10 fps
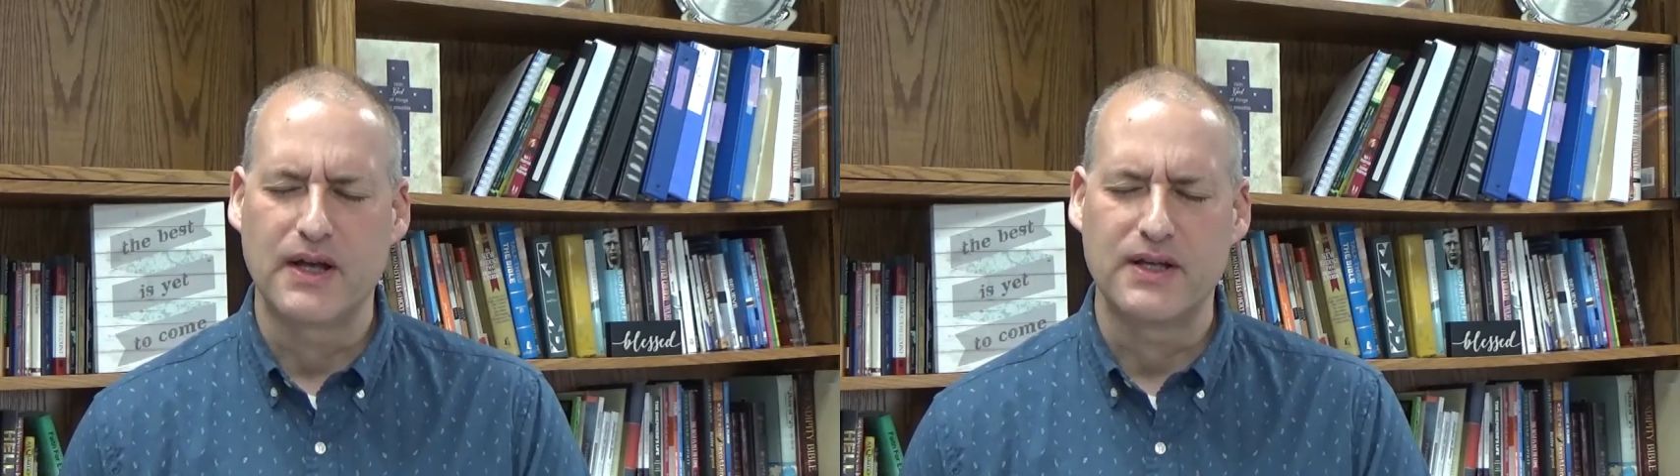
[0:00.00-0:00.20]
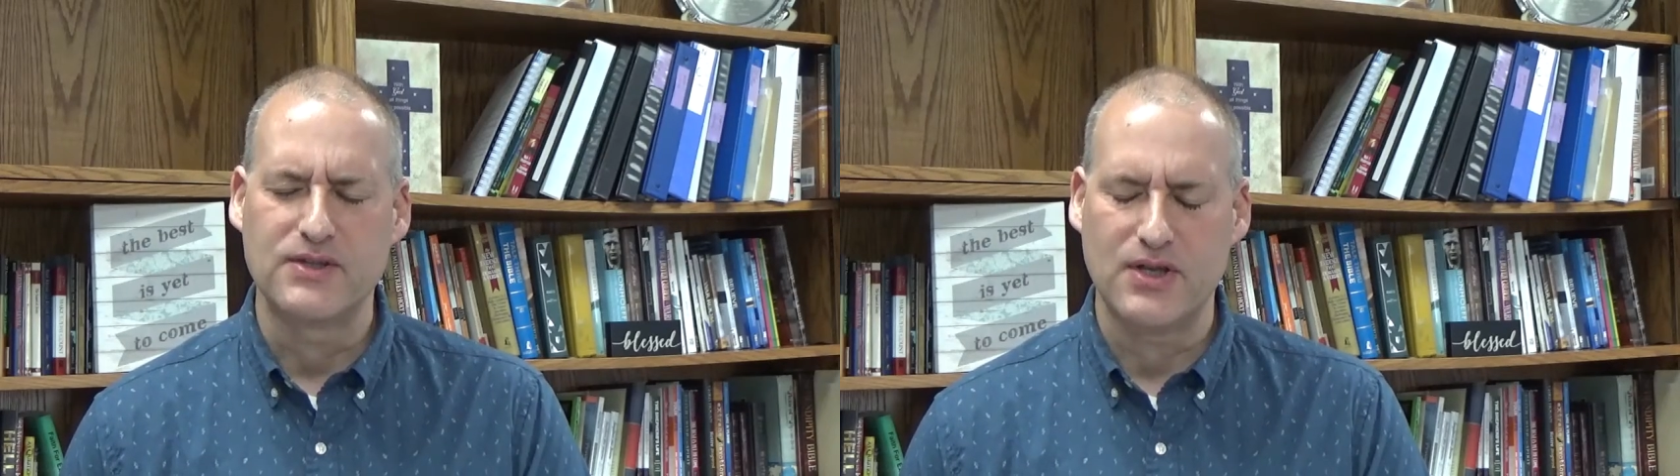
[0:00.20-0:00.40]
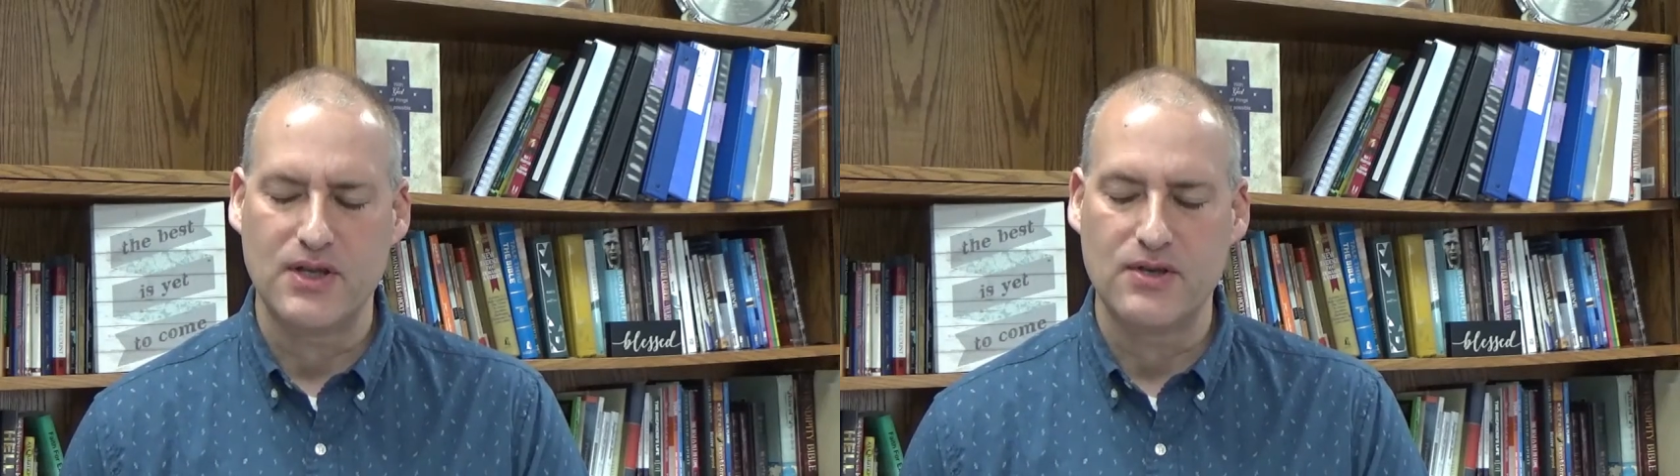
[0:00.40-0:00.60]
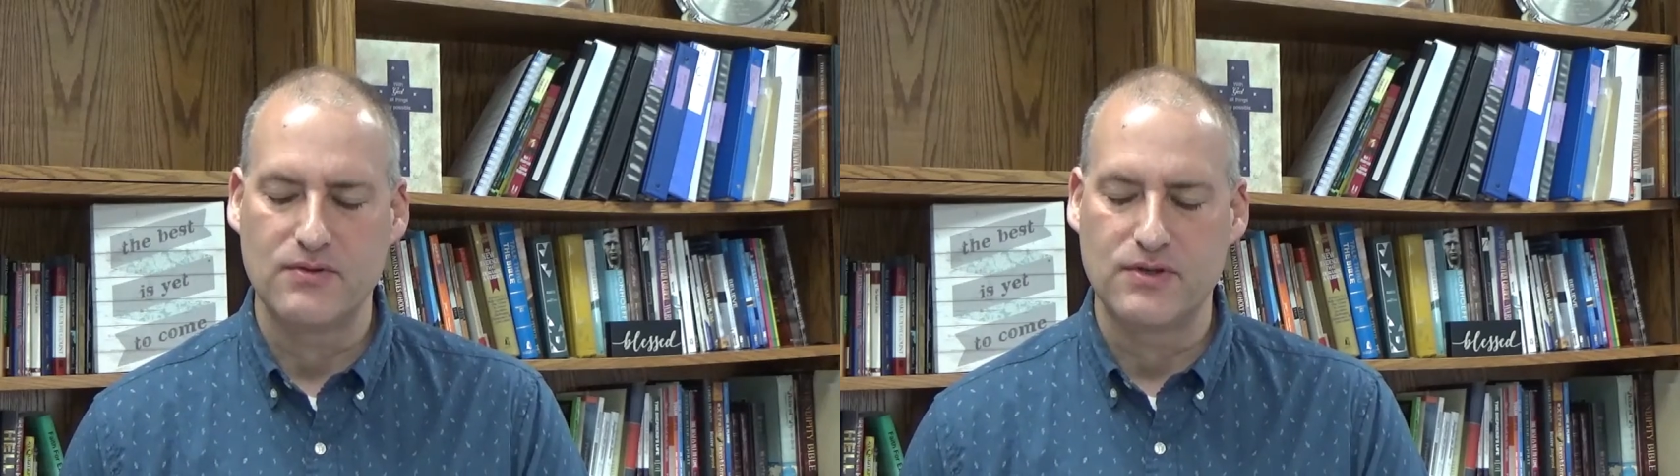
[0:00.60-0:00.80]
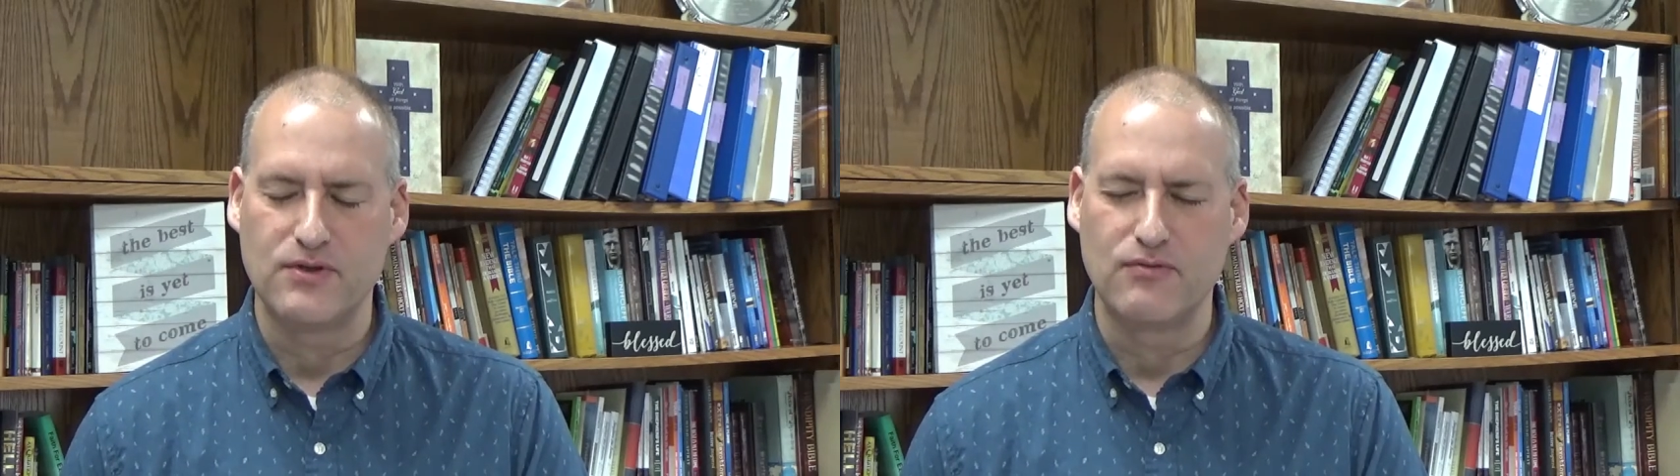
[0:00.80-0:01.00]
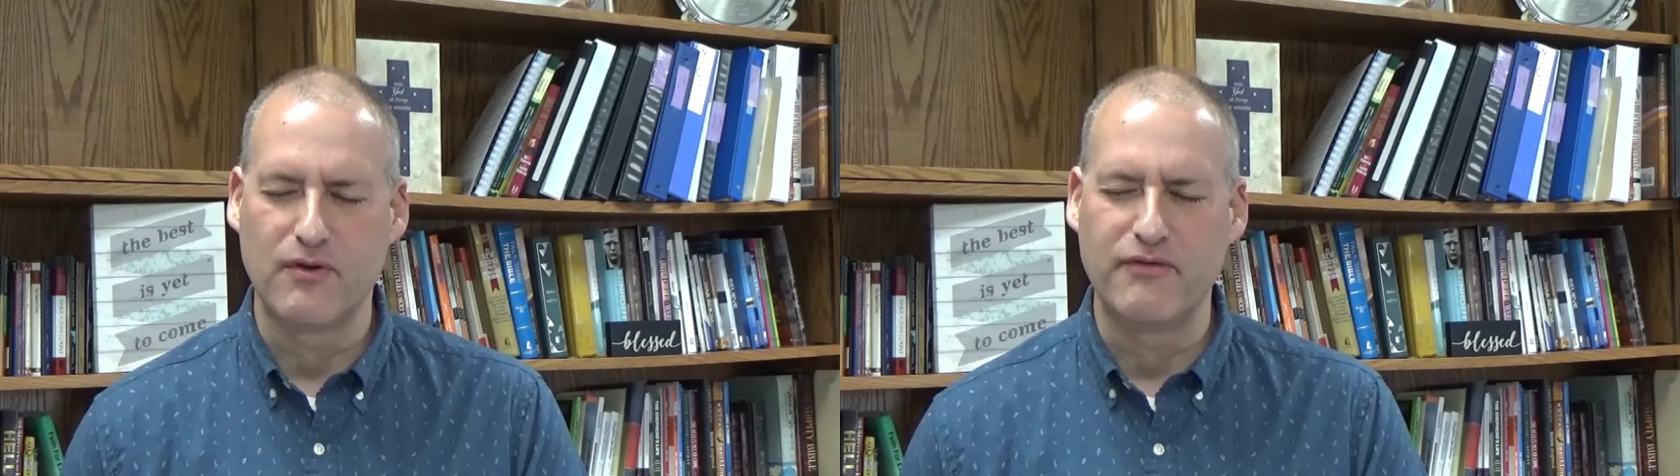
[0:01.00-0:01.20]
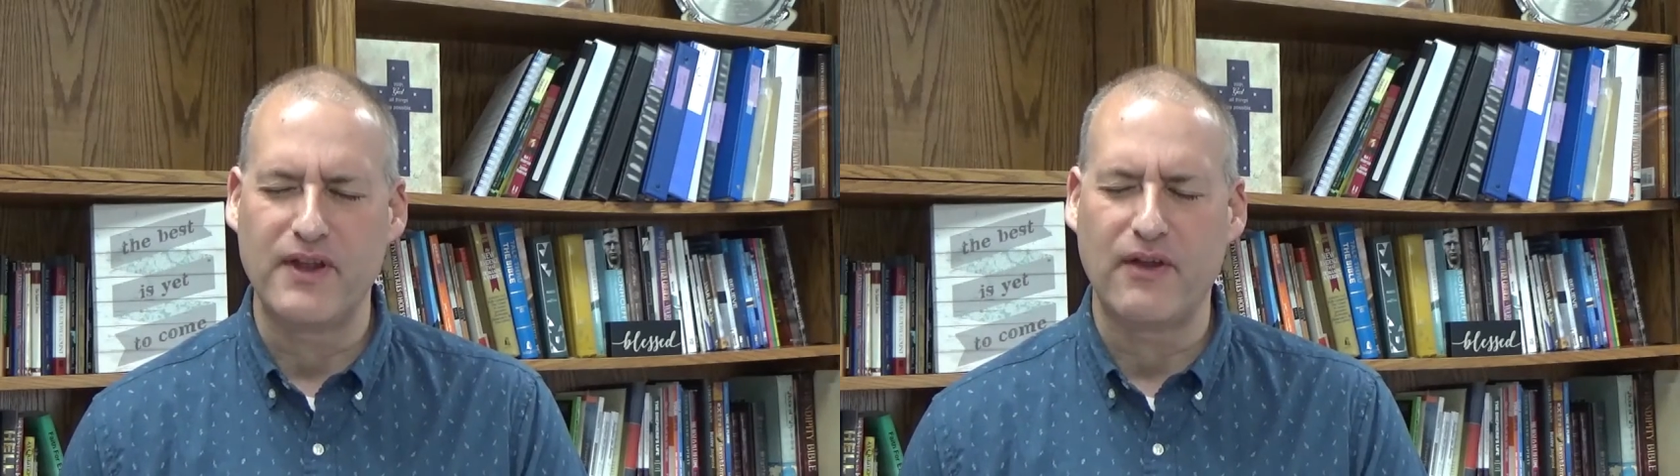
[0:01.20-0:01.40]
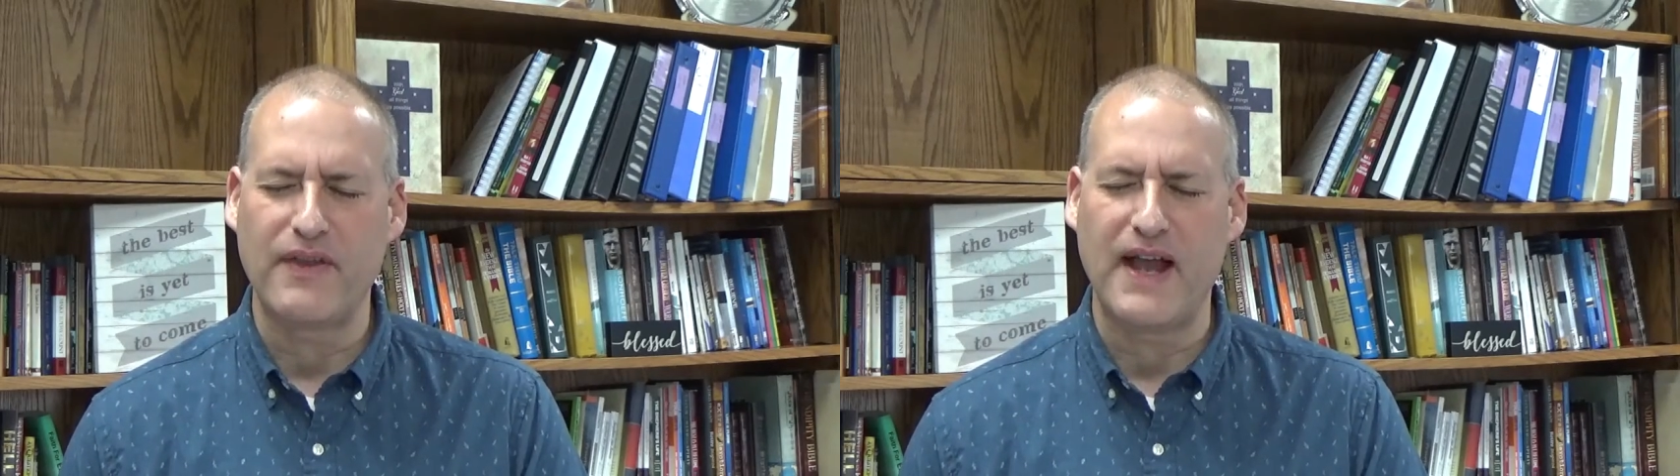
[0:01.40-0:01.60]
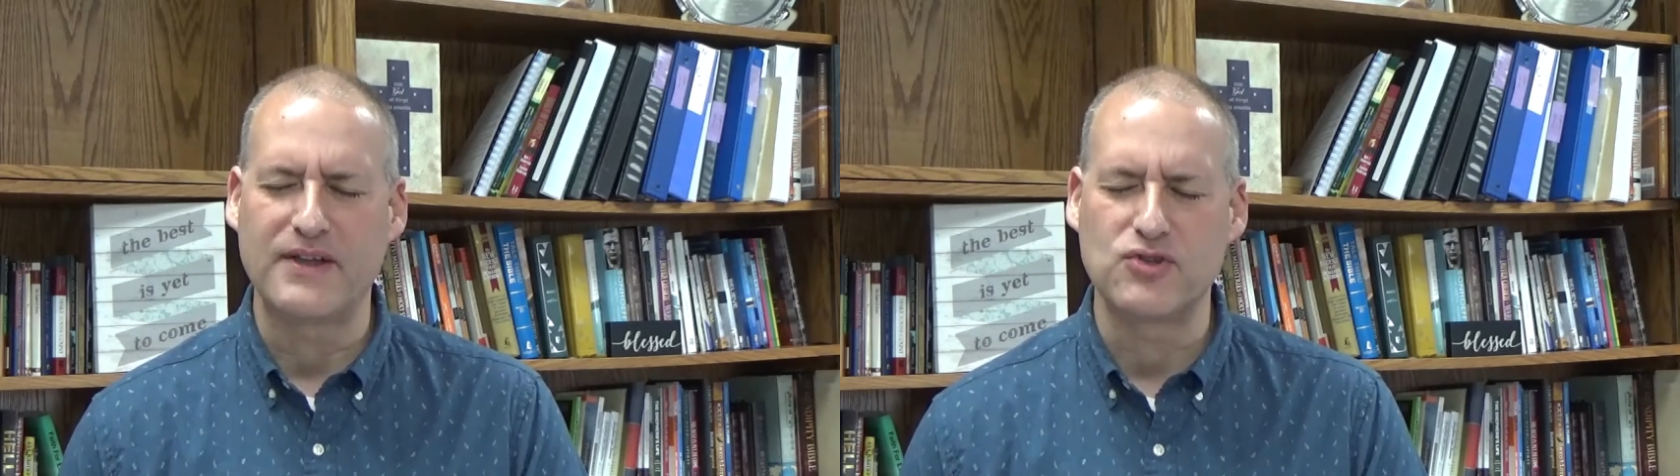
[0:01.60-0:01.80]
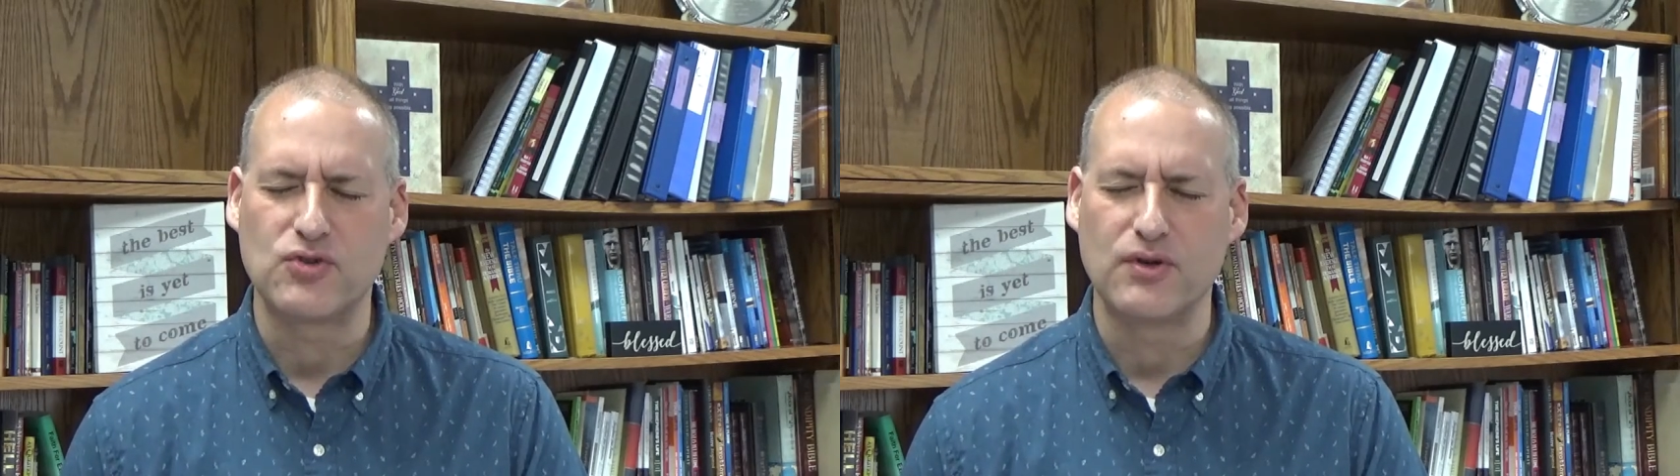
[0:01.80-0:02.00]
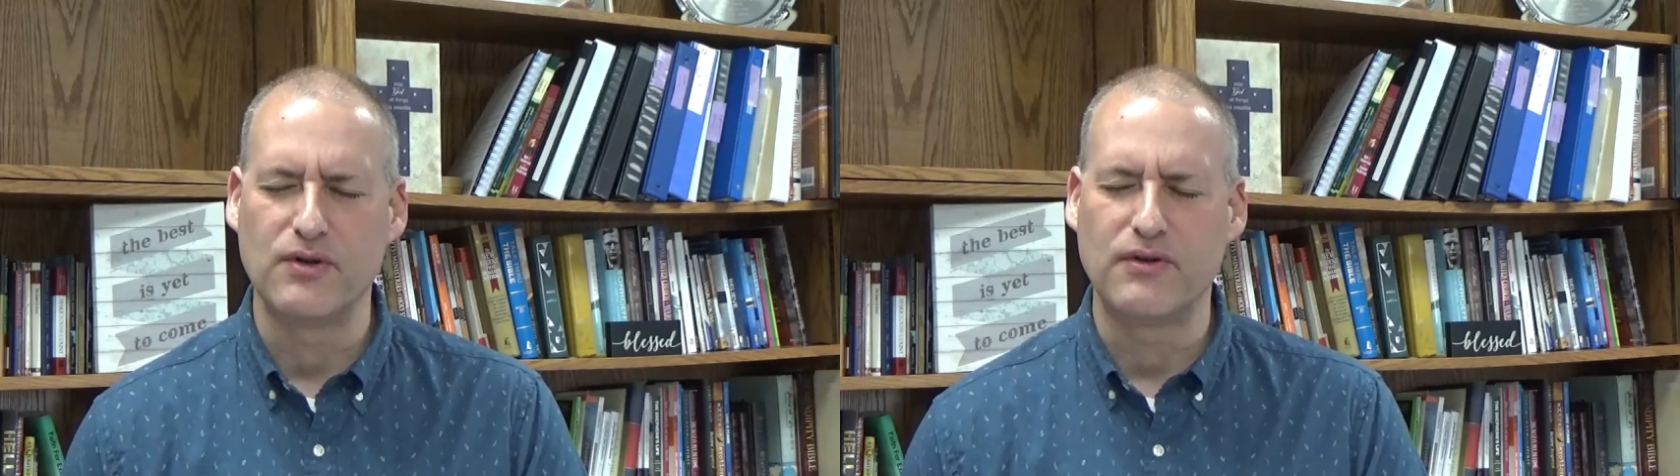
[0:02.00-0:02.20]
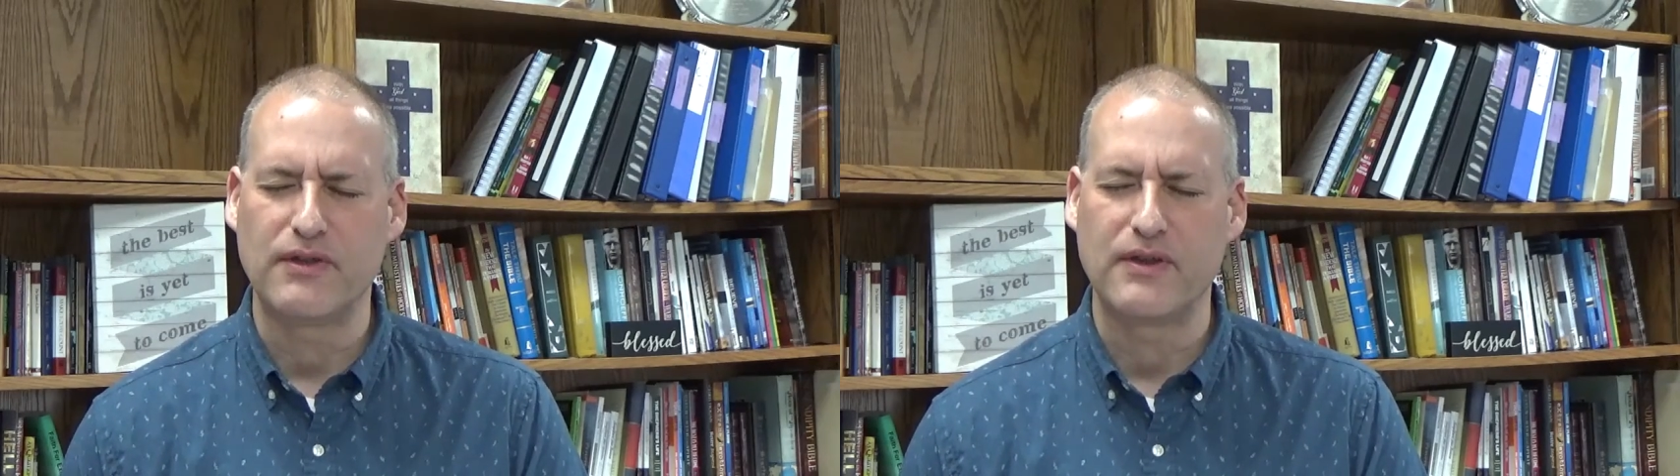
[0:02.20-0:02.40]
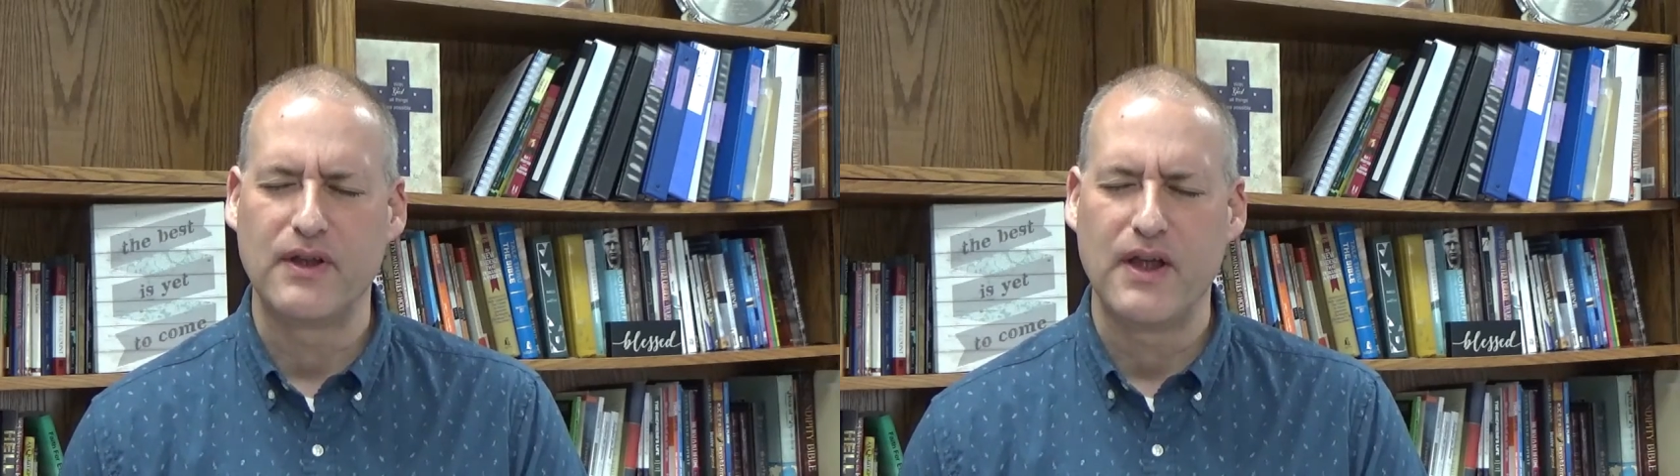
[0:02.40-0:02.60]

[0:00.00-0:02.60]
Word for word: continue to reveal that truth